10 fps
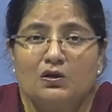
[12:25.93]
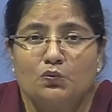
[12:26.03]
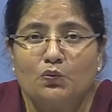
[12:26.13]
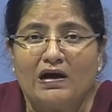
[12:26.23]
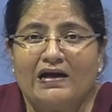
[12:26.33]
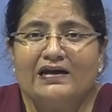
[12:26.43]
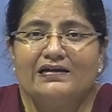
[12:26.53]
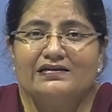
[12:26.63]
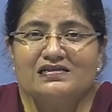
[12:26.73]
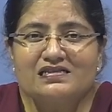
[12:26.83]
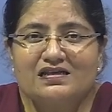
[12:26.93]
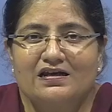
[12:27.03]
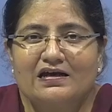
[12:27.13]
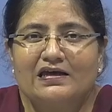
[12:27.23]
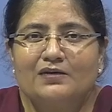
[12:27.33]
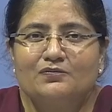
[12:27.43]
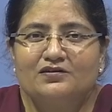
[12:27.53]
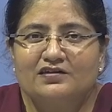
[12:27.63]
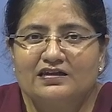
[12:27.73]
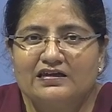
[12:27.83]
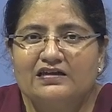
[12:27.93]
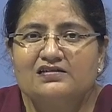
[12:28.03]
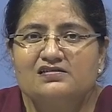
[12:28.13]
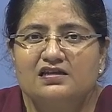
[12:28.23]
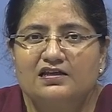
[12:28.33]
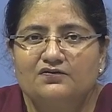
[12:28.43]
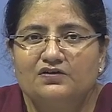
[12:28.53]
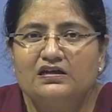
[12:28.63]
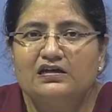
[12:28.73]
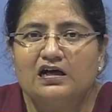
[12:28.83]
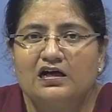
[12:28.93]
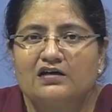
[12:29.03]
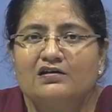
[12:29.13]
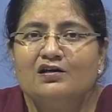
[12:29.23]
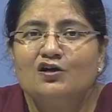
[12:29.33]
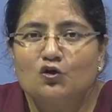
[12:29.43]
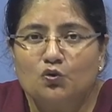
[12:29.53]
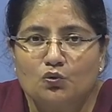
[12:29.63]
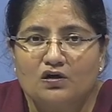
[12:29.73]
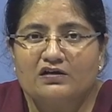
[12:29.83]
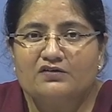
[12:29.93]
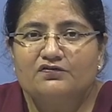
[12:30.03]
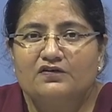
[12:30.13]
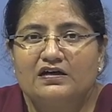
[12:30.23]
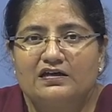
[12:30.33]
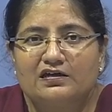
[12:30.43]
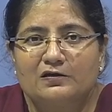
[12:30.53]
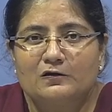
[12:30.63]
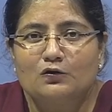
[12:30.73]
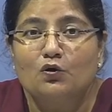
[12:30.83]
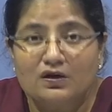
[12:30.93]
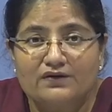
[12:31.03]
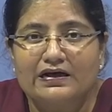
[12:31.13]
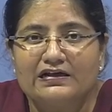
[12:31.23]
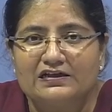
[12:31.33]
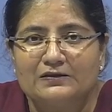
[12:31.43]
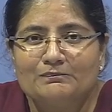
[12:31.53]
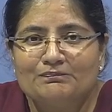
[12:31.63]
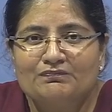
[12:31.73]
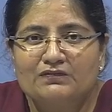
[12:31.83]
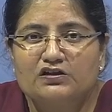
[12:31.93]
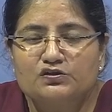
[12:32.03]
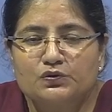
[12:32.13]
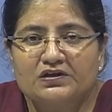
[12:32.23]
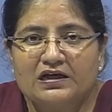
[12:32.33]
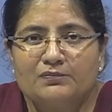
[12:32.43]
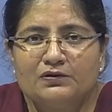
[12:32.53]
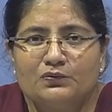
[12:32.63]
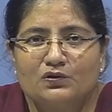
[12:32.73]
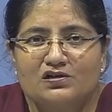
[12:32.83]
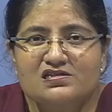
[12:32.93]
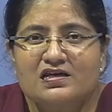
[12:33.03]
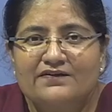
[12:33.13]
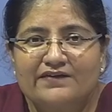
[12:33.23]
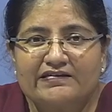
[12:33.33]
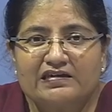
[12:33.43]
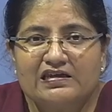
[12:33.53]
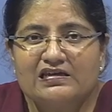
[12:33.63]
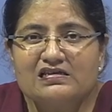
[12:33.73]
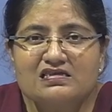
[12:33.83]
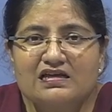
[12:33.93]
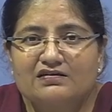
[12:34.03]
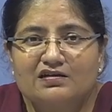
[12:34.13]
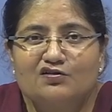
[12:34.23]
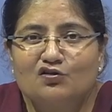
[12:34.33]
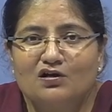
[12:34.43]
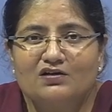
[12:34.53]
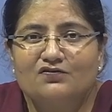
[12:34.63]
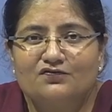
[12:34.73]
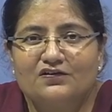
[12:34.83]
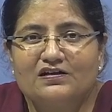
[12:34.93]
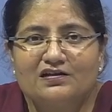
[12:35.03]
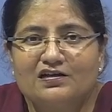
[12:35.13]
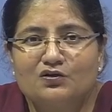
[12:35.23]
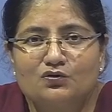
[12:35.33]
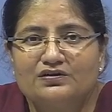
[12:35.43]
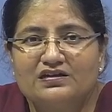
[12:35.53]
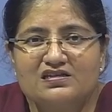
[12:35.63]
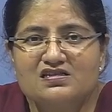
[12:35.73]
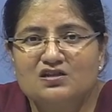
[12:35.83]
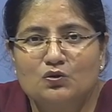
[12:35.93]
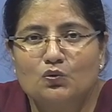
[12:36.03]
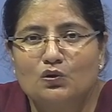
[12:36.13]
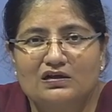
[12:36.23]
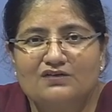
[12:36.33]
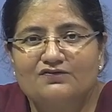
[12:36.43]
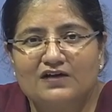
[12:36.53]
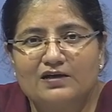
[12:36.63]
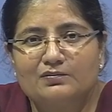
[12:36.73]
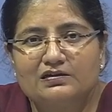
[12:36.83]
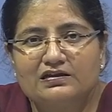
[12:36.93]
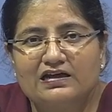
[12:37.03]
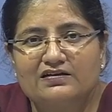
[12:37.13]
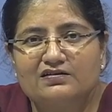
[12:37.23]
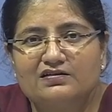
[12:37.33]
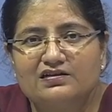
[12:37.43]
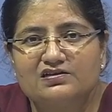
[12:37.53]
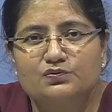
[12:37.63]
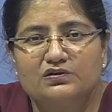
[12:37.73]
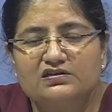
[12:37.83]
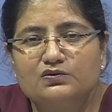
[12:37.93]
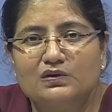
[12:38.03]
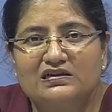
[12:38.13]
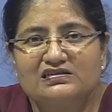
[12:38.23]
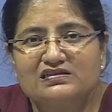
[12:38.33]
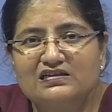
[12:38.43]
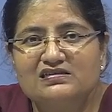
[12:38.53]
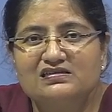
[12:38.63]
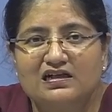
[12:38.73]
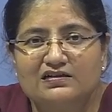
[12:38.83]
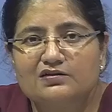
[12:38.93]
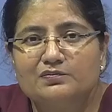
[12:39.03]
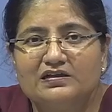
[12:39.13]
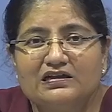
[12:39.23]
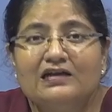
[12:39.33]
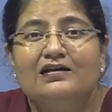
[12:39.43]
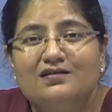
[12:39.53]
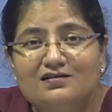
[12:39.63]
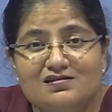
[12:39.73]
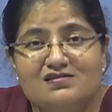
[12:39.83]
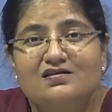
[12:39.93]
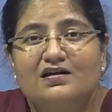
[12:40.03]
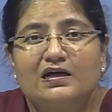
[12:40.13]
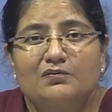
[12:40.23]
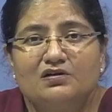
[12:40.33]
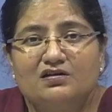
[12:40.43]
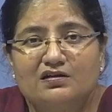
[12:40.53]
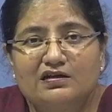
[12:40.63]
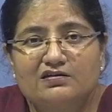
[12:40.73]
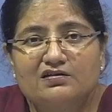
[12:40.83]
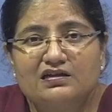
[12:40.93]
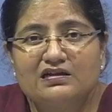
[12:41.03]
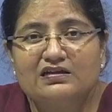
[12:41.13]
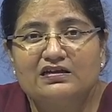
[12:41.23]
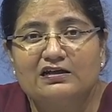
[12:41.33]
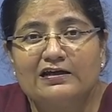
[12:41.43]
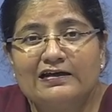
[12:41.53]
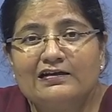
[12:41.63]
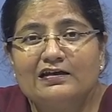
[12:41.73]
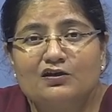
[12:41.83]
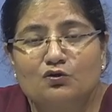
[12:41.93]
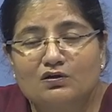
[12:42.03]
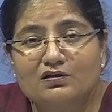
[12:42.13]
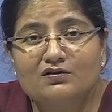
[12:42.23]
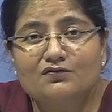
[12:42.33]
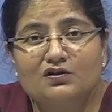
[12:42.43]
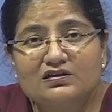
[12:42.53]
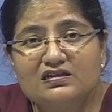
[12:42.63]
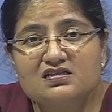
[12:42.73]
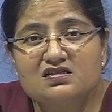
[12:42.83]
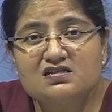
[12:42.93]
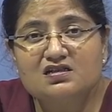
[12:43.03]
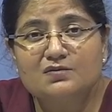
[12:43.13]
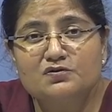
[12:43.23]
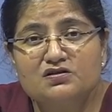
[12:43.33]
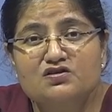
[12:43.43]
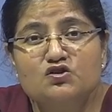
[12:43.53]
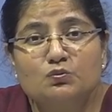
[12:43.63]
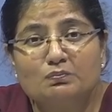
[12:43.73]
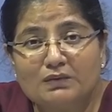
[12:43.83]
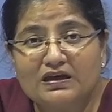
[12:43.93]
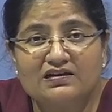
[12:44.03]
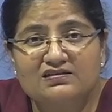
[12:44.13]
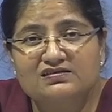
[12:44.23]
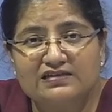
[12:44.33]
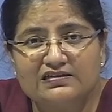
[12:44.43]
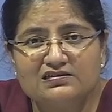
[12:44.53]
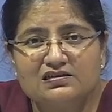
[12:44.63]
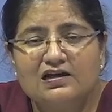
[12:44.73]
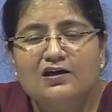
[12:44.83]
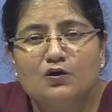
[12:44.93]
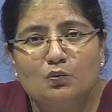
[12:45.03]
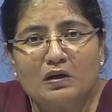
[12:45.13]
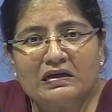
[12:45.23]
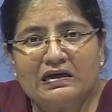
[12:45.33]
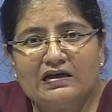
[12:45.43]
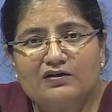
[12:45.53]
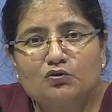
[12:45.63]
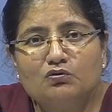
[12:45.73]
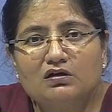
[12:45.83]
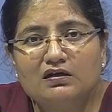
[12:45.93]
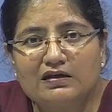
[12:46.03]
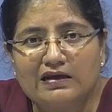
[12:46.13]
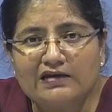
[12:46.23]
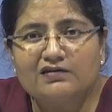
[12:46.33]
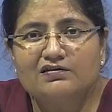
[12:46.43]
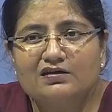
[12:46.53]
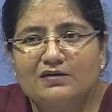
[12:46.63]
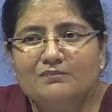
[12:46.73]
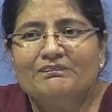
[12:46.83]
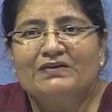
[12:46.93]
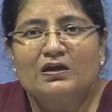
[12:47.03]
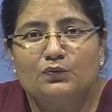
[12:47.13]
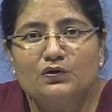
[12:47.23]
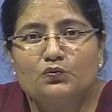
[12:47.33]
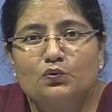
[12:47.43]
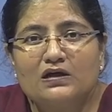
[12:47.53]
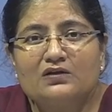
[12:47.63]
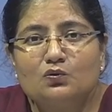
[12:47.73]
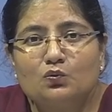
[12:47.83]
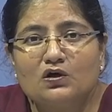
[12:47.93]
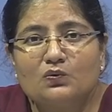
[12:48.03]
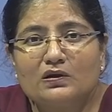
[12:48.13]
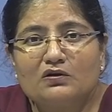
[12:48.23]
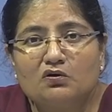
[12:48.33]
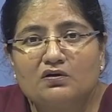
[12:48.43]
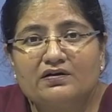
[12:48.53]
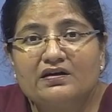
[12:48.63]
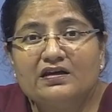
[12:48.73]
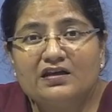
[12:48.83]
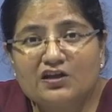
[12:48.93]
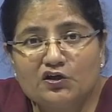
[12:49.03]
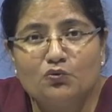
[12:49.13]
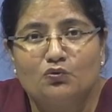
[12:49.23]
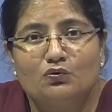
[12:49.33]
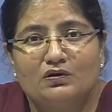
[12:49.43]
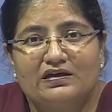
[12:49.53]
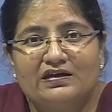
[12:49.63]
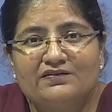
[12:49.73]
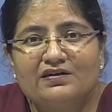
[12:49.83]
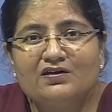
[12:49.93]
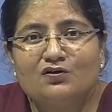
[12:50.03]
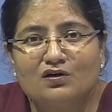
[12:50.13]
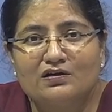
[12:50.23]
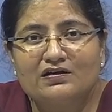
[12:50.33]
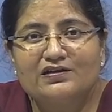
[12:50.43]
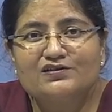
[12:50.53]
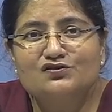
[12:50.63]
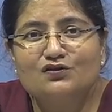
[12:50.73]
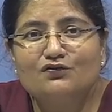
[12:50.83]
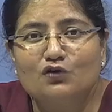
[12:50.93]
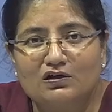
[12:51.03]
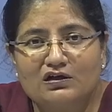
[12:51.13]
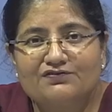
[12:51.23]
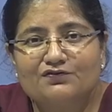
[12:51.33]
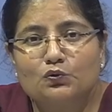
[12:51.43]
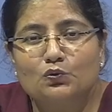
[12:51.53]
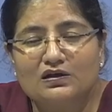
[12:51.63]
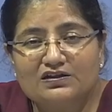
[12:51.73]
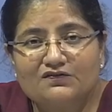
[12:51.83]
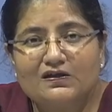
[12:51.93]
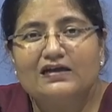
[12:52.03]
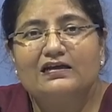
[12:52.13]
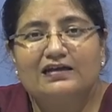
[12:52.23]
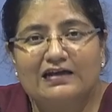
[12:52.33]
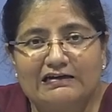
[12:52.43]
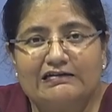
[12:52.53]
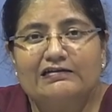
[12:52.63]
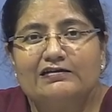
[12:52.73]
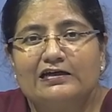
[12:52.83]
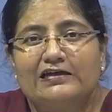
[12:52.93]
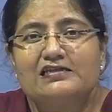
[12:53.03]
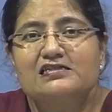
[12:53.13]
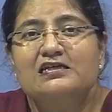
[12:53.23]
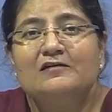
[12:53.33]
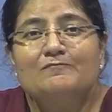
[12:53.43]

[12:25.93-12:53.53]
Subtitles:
Why describe things that we are quantifying already? Because what happened was that things that did not fit into these quantifiable categories were the ones that started being described in greater detail, and in order for these descriptions to make sense, one had to connect them with what one already knew in the context of quantified, categorized